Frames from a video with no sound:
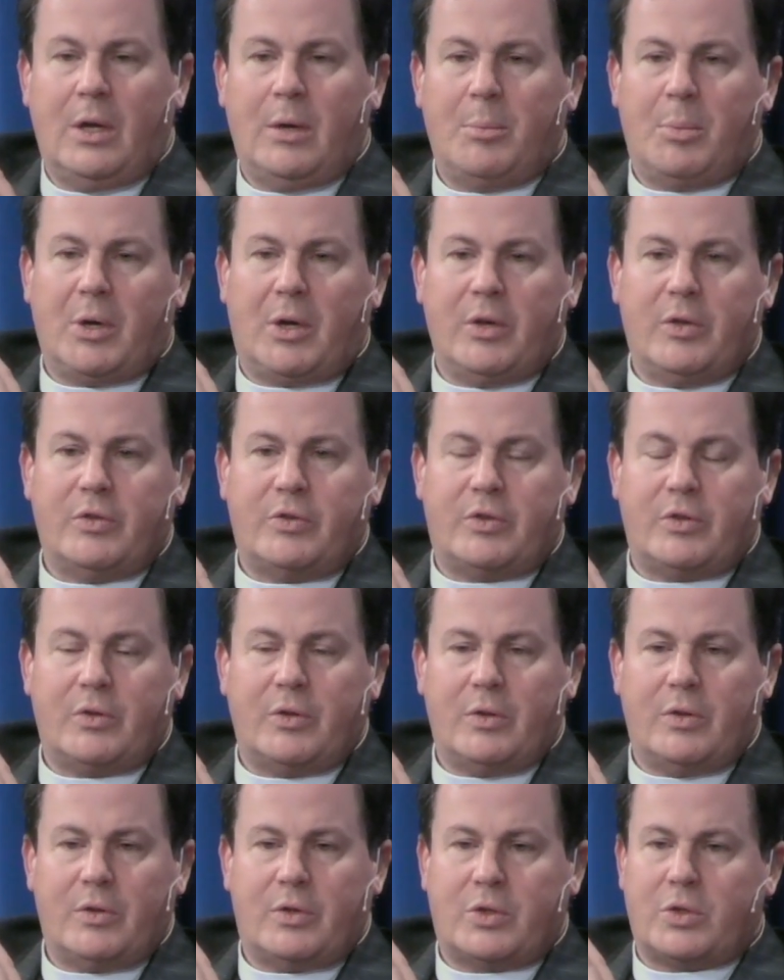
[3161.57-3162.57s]
Because
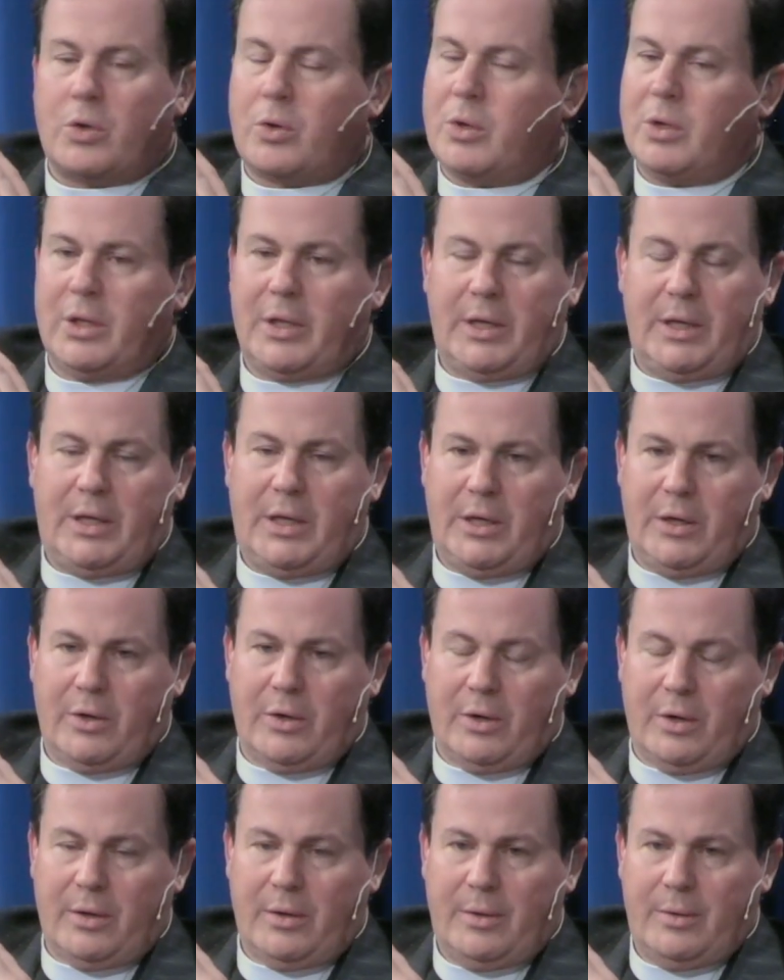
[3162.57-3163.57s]
certainly
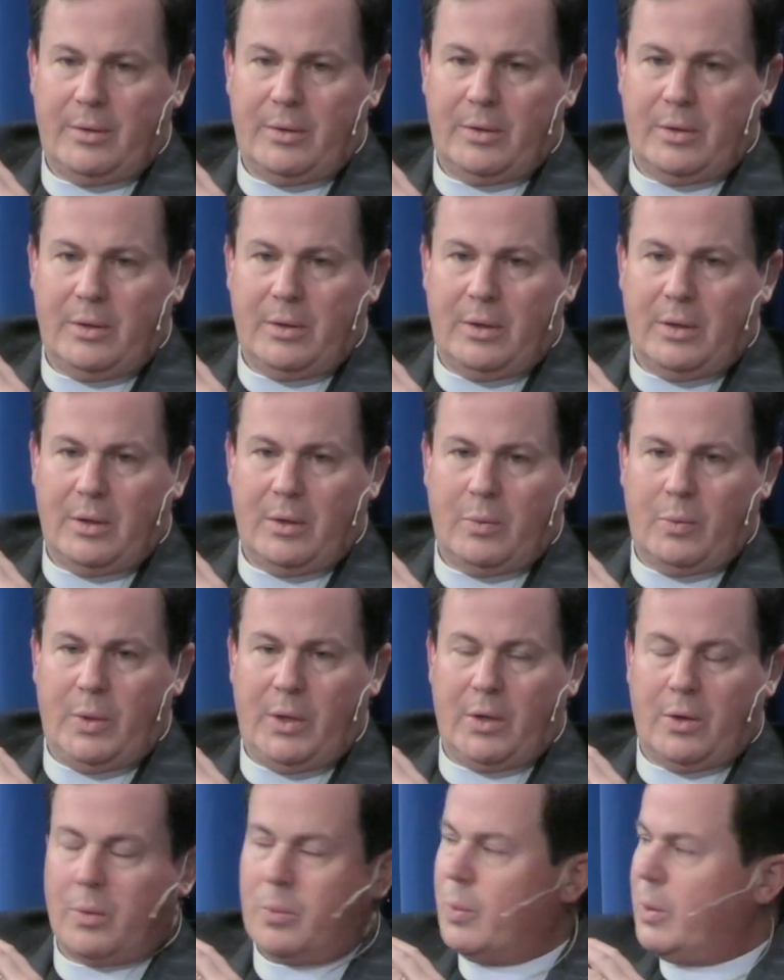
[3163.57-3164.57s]
here, we
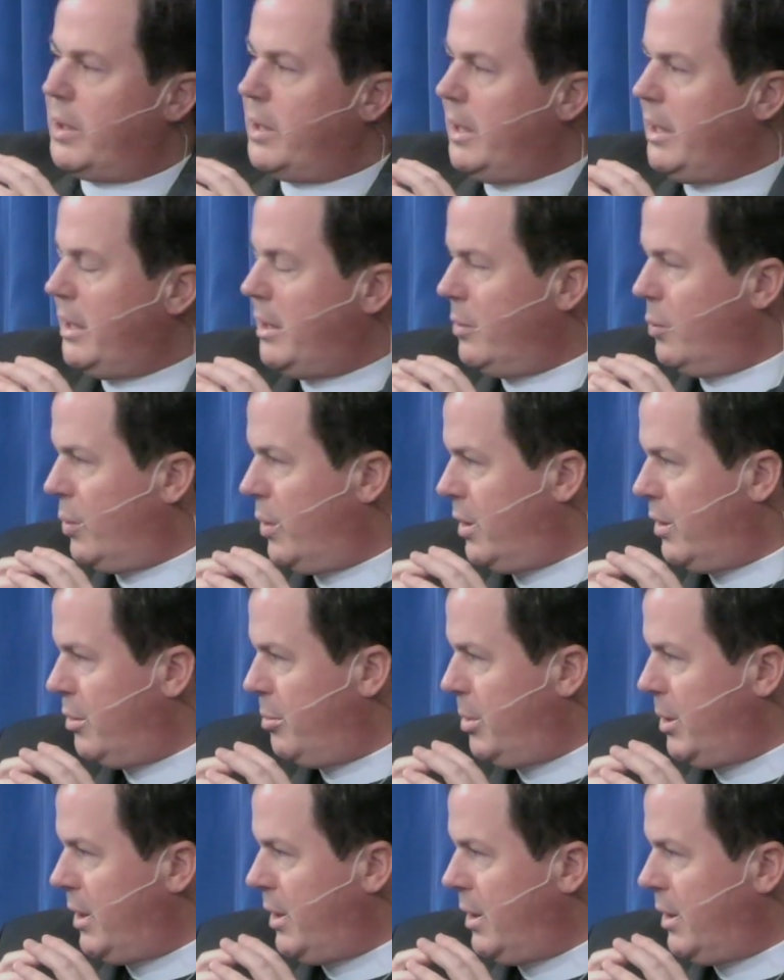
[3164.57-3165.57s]
don't want anyone to
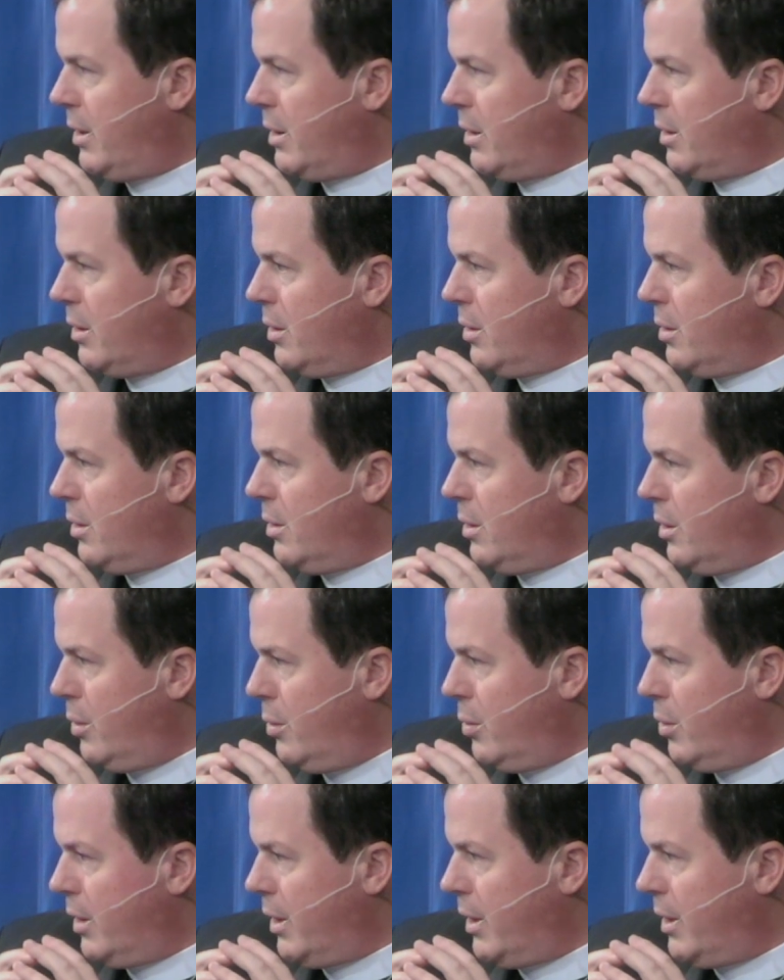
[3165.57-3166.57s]
be
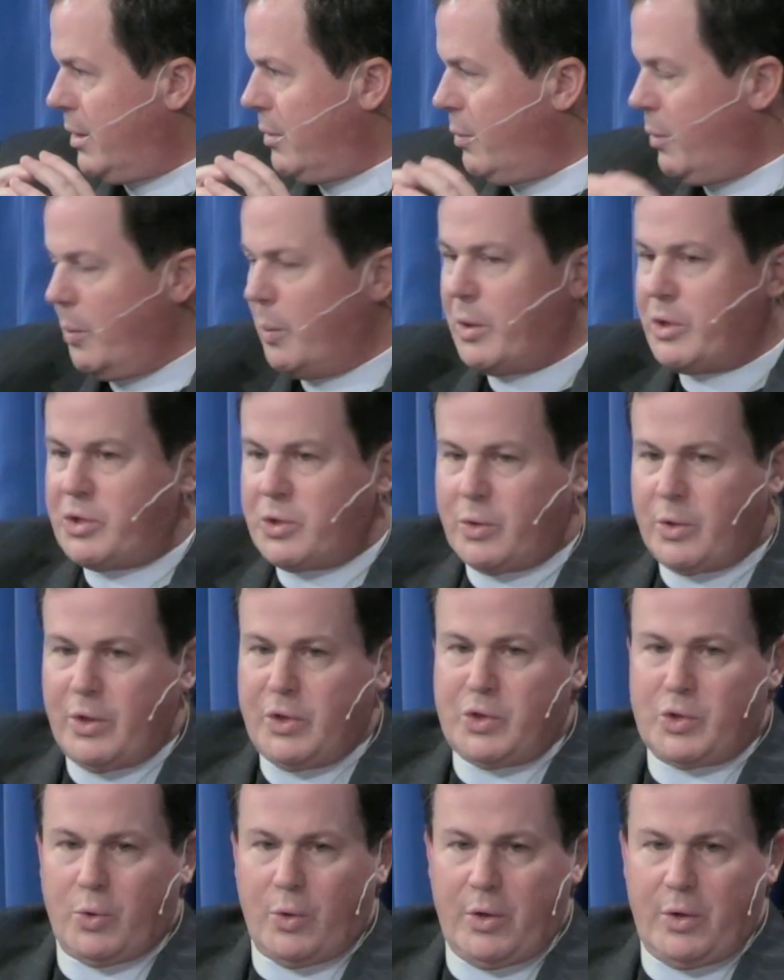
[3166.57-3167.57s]
lonely. We want you to
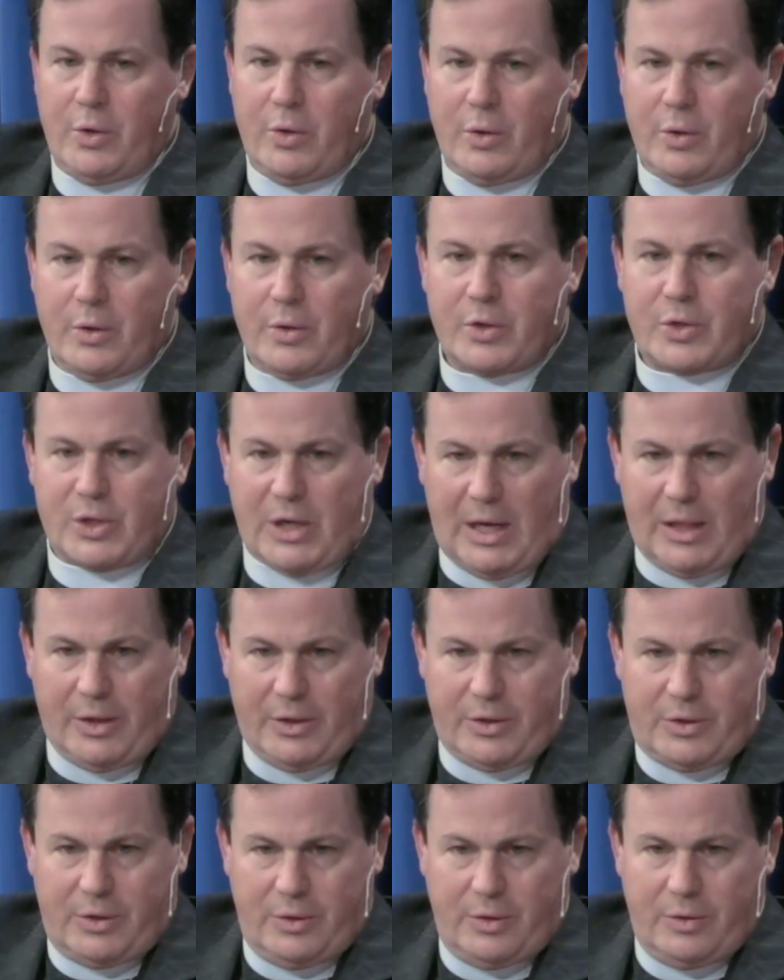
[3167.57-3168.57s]
enjoy your
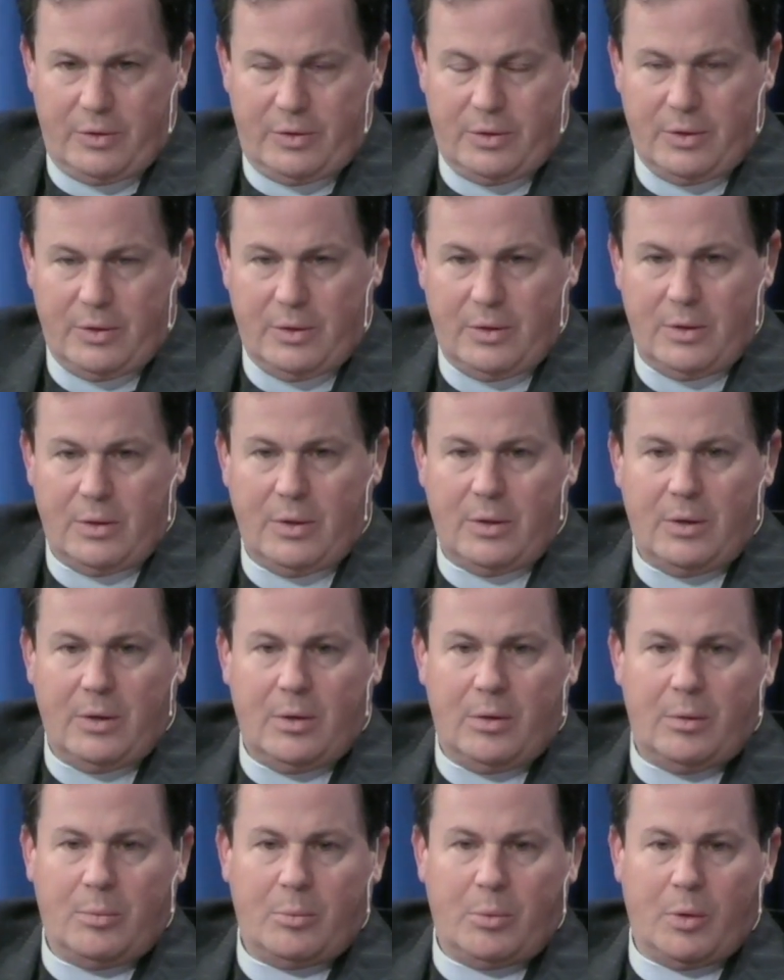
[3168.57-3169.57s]
solitude,
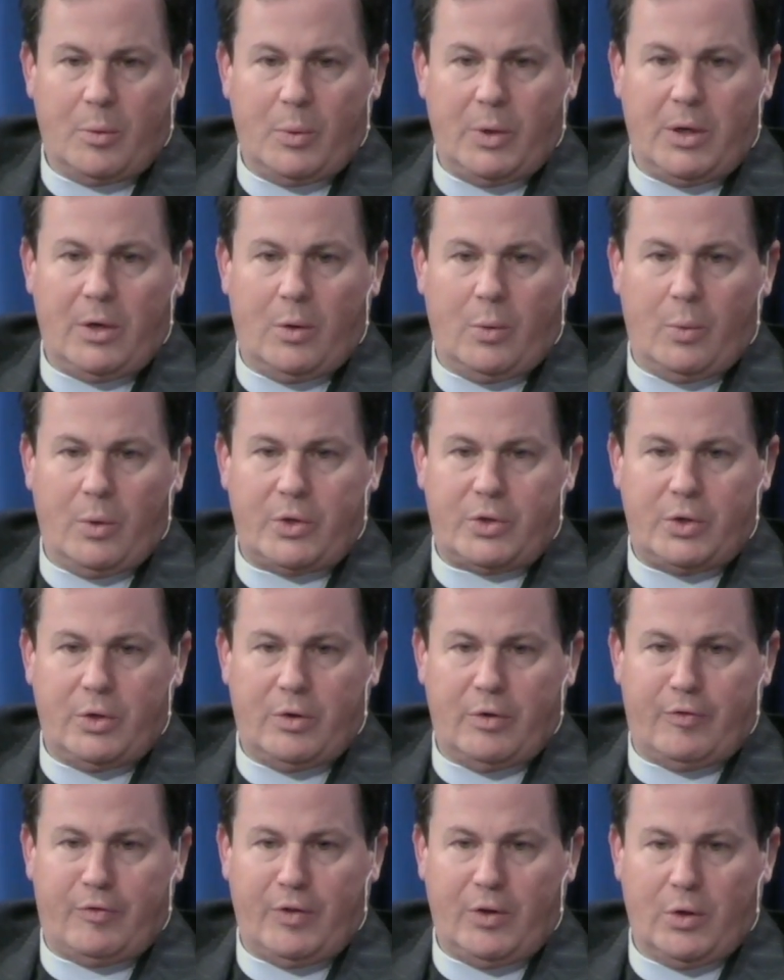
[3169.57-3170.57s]
but we don't want you
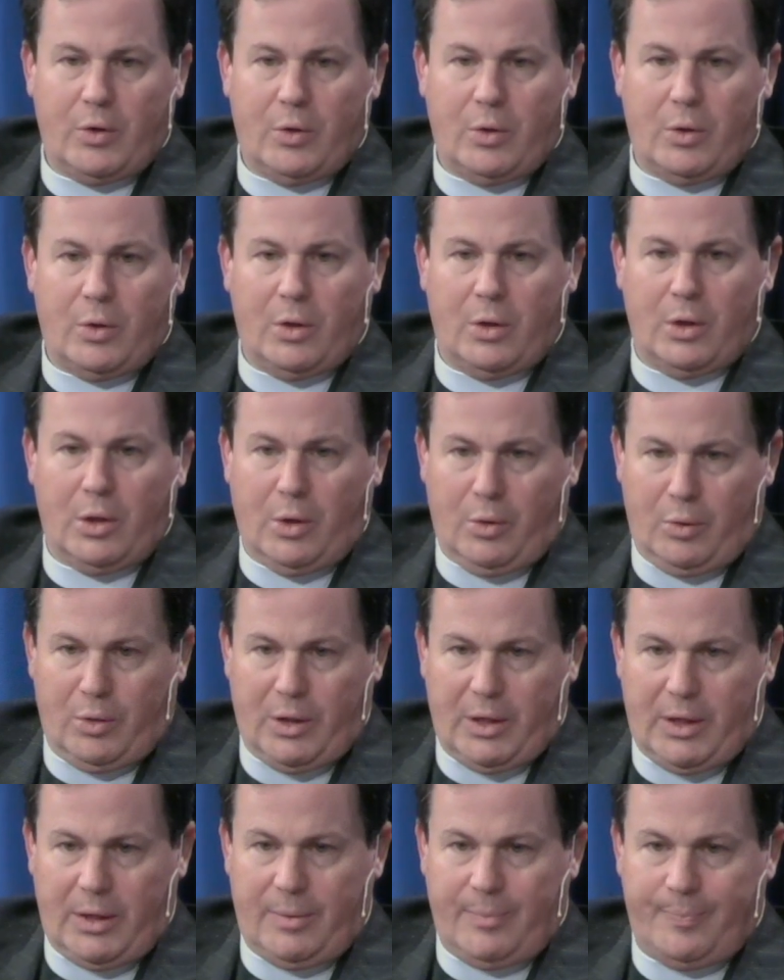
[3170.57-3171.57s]
to feel
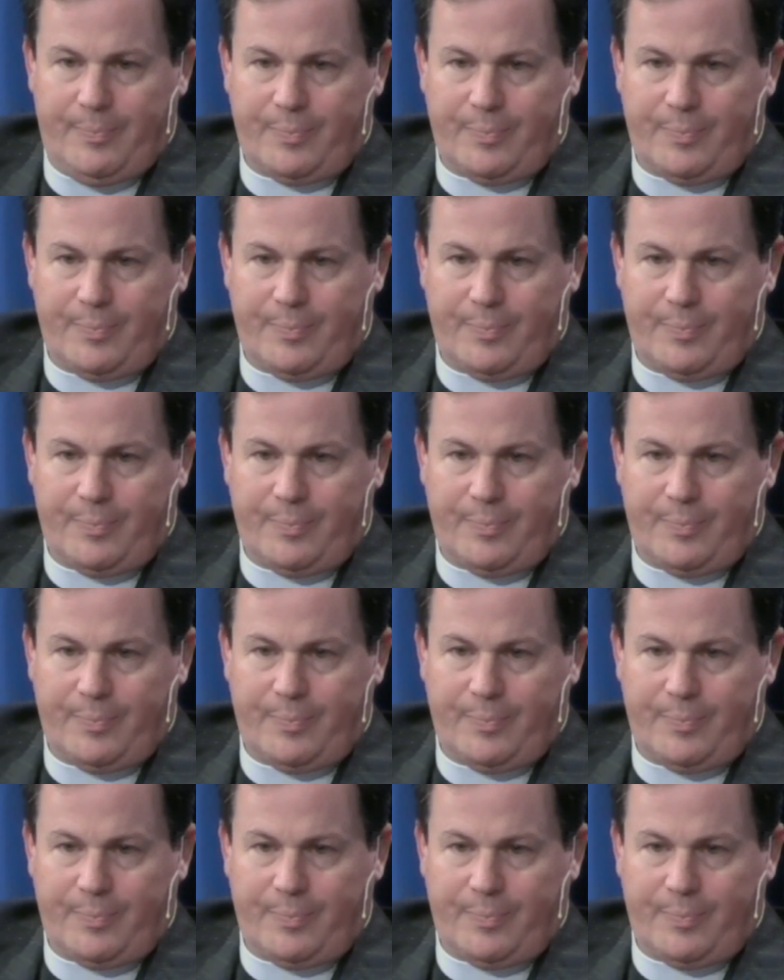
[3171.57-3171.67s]
lonely.